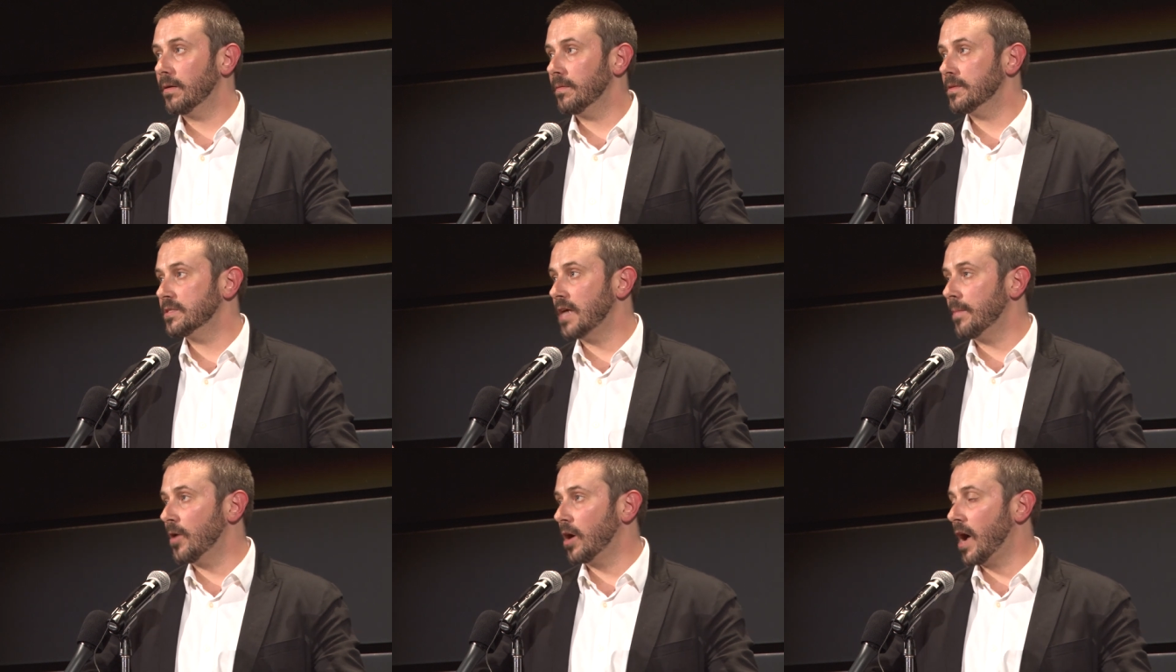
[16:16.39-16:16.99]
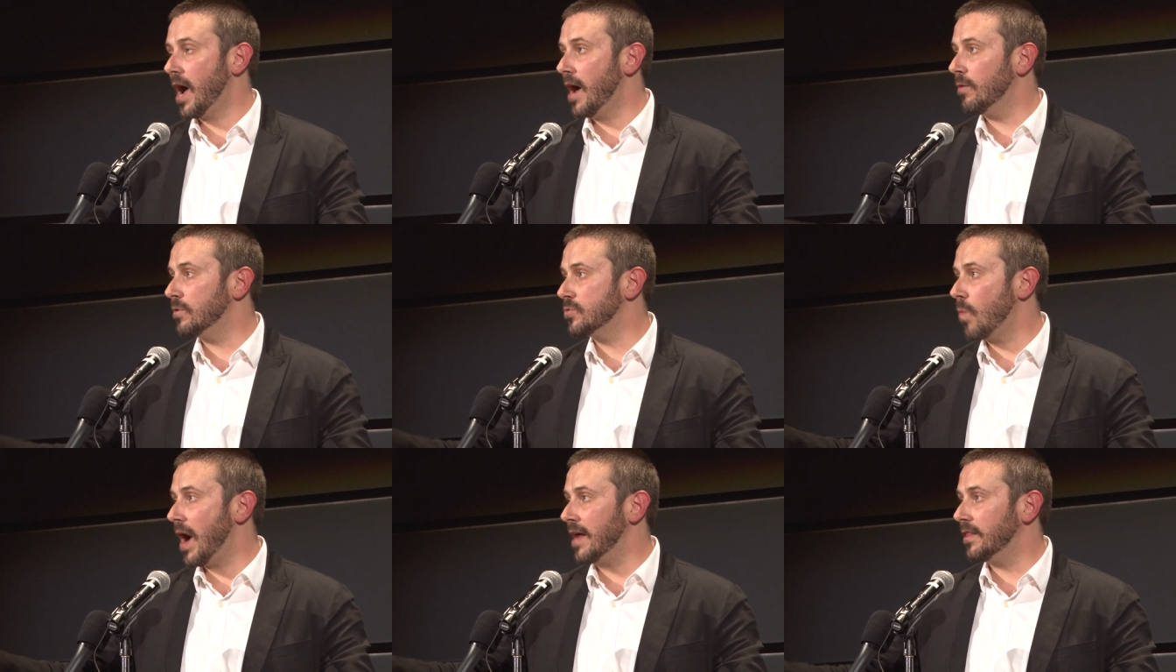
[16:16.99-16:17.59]
Samir Khan
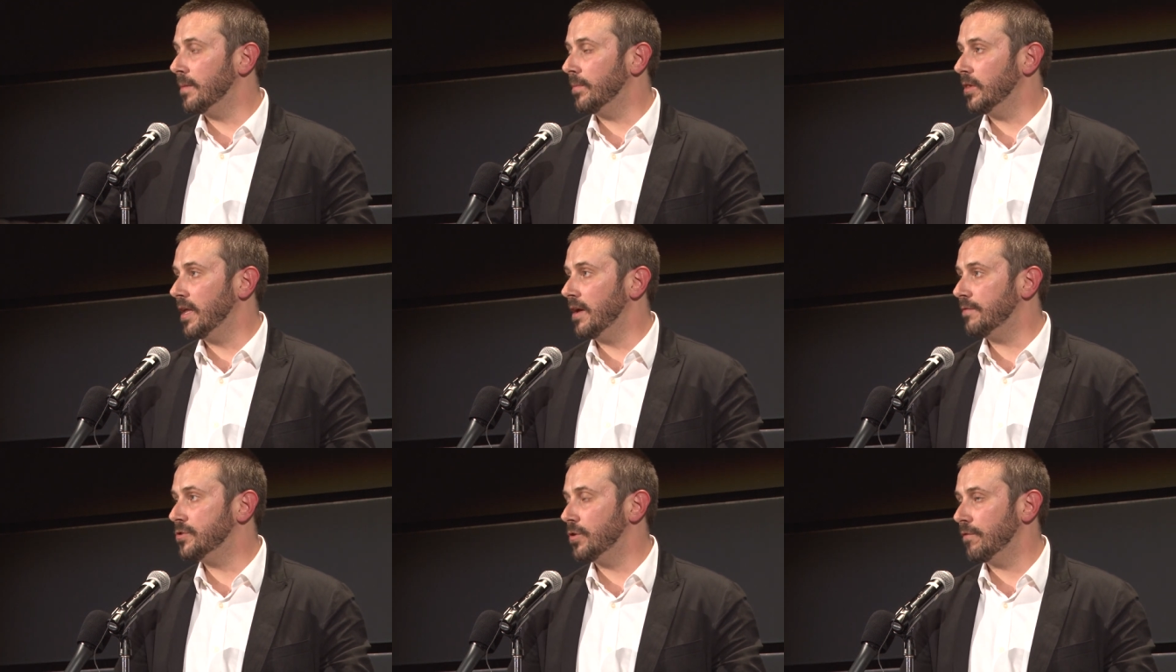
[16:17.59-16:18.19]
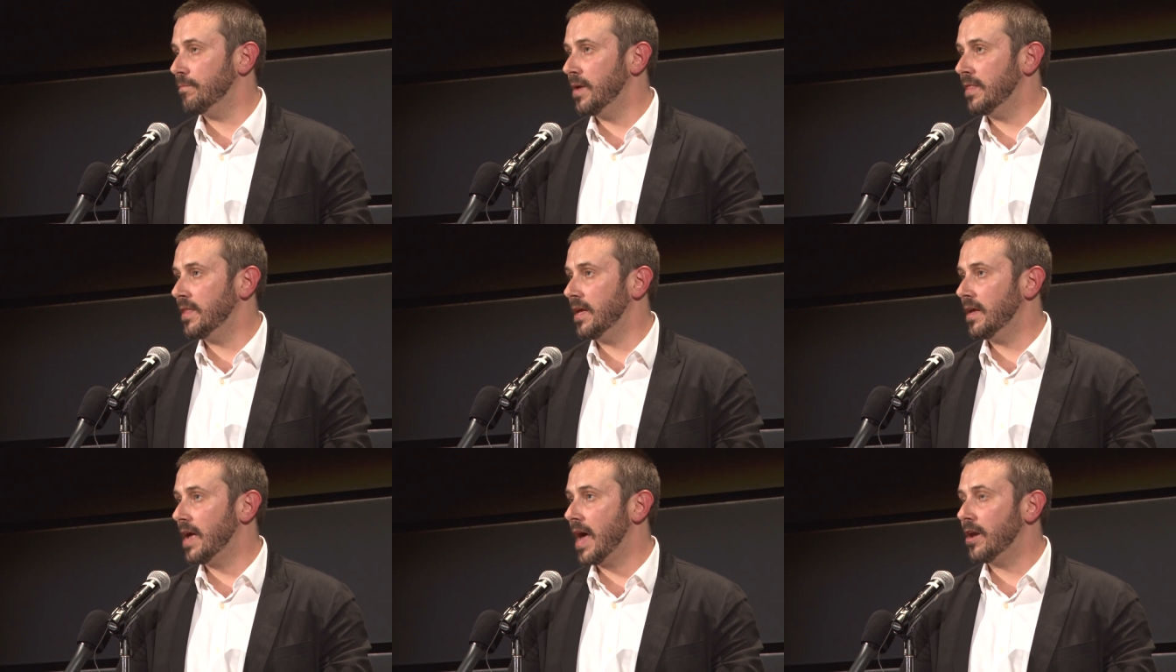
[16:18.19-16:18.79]
was widely believed to have been
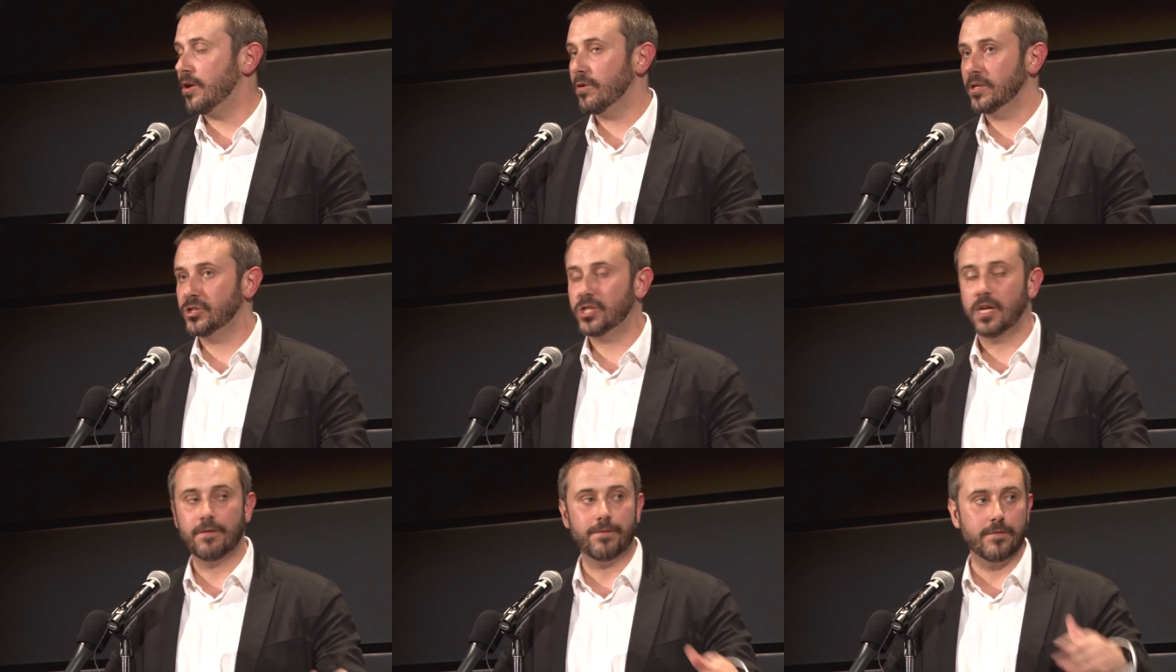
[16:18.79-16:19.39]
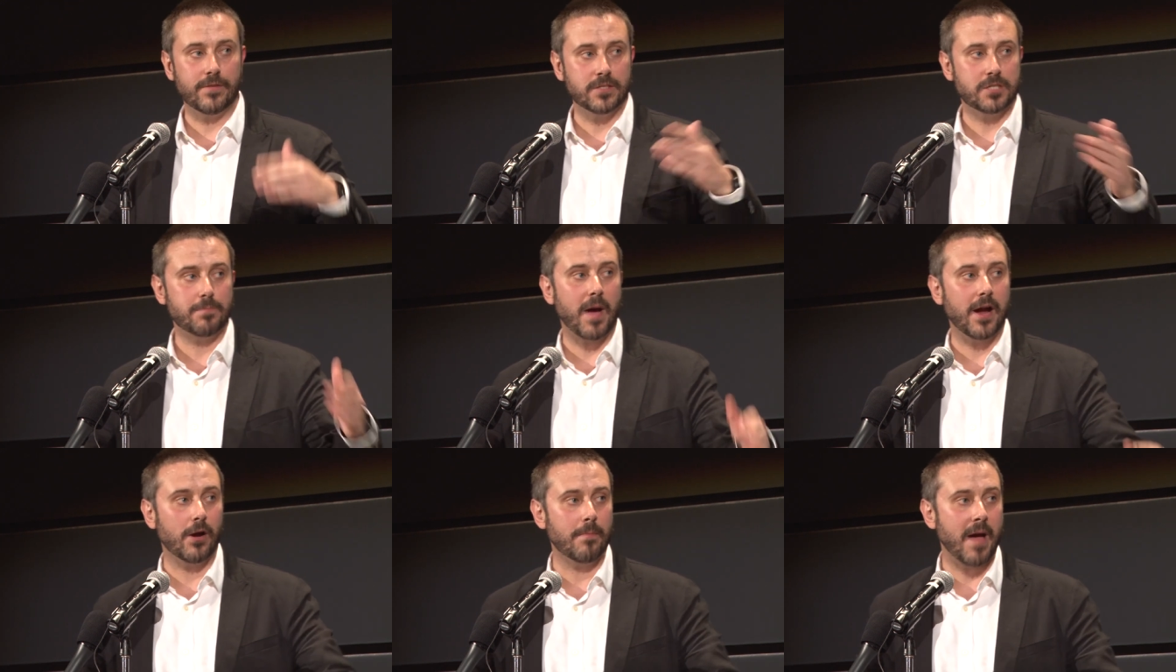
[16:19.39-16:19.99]
the editor-in-chief of
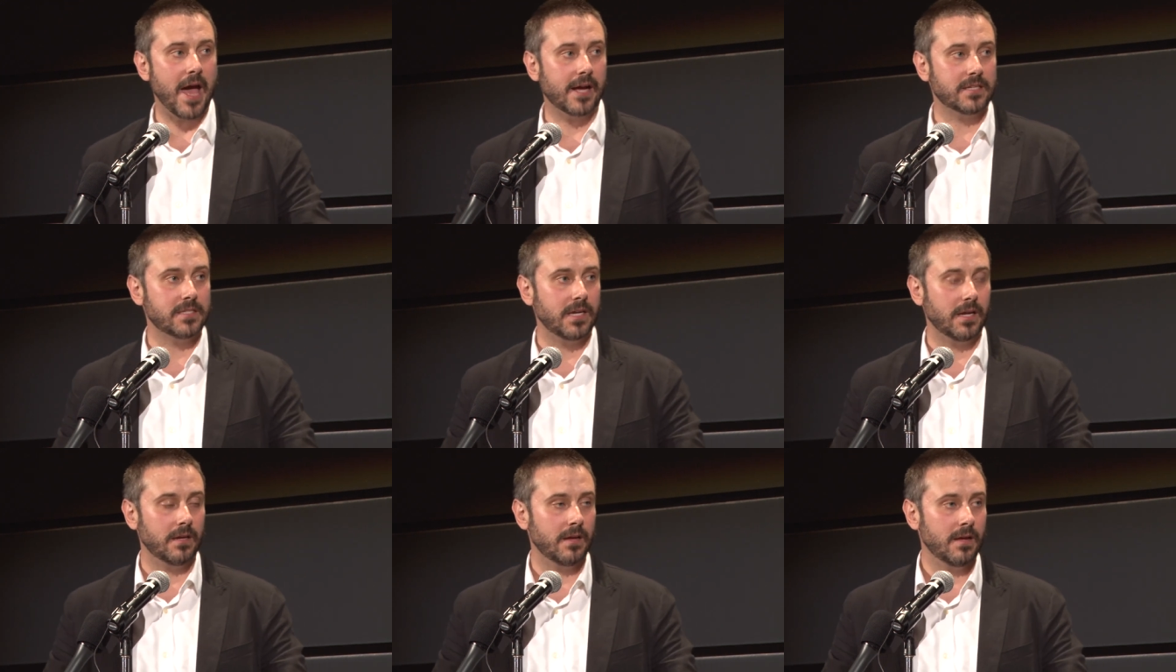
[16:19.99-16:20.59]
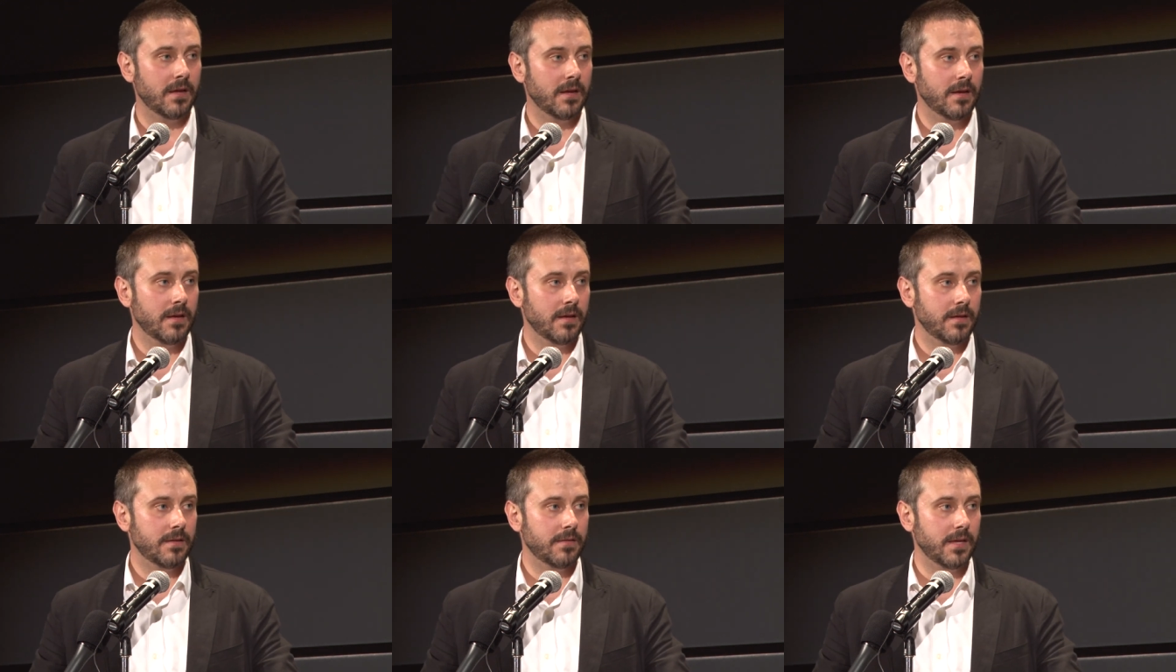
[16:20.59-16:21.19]
Inspire magazine,
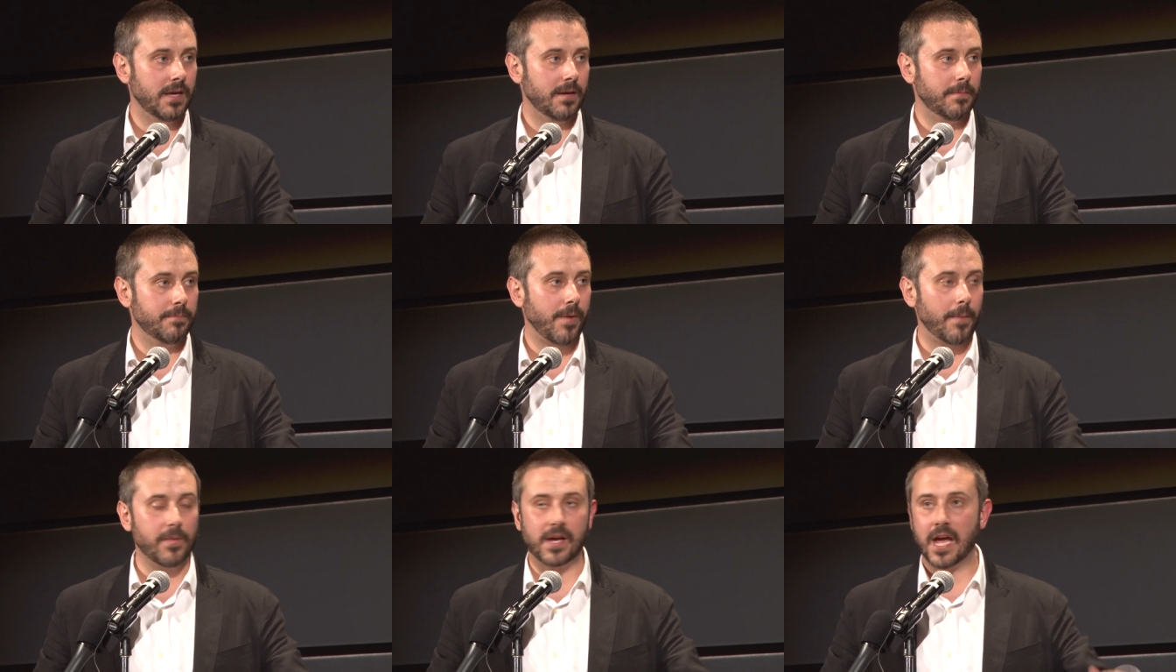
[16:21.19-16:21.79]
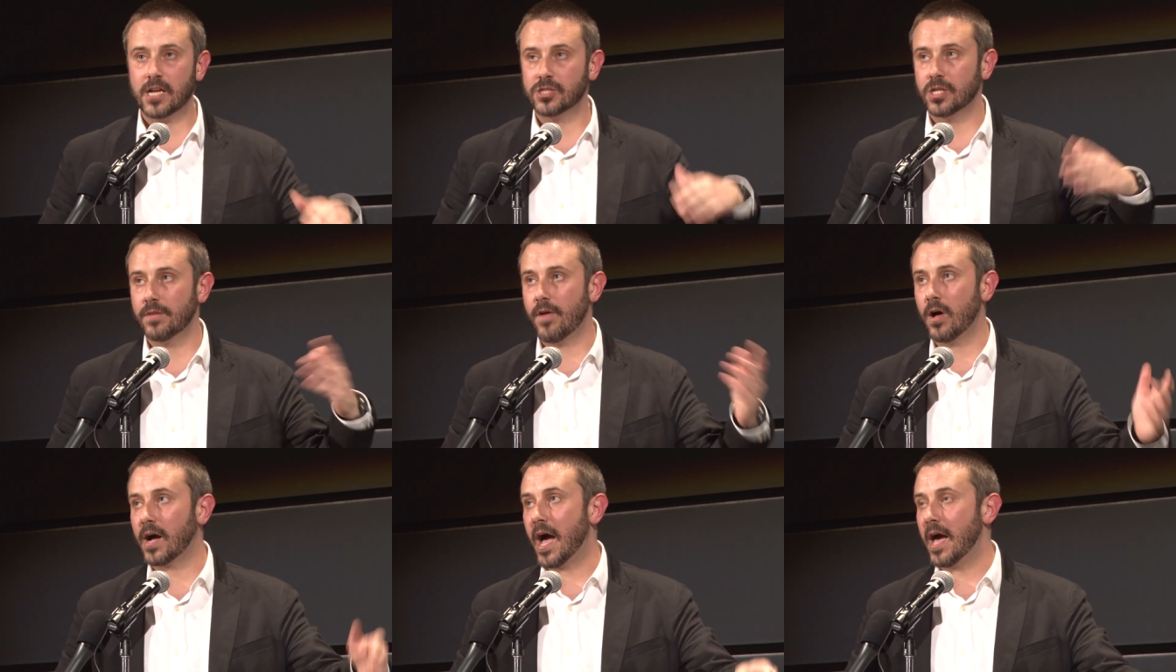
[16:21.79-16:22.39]
the publication
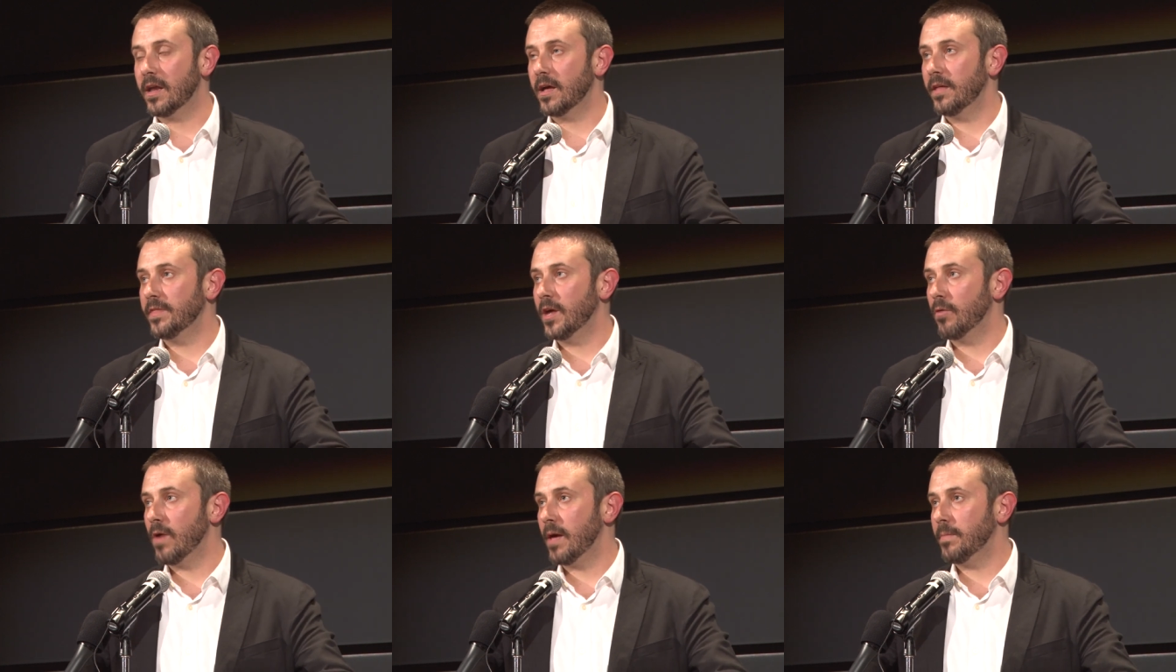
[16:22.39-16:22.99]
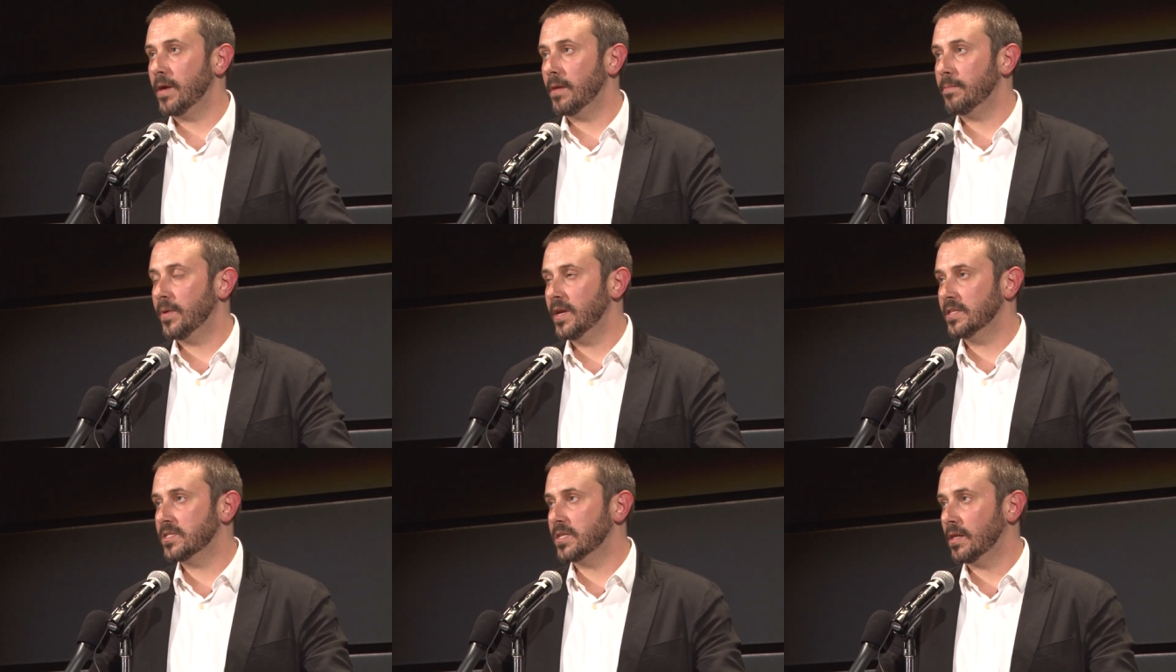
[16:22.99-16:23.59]
of al-Qaeda in the Arabian
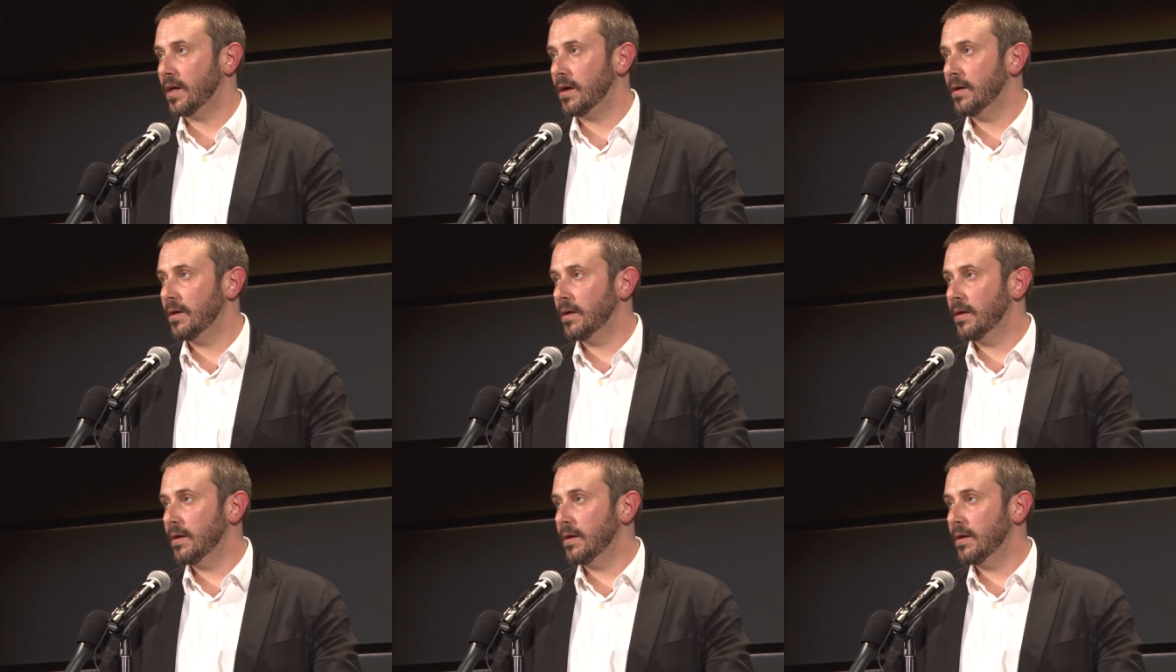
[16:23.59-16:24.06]
Peninsula.